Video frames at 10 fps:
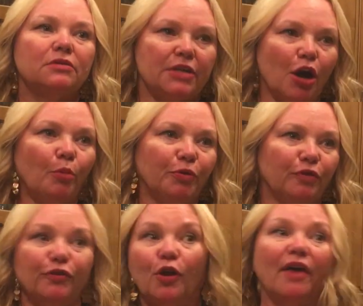to help you
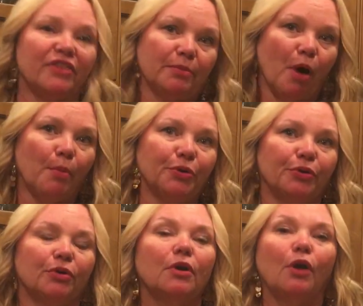if you don't have a
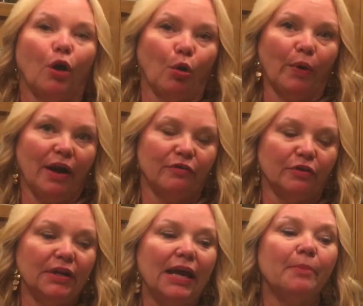thermometer or whatever.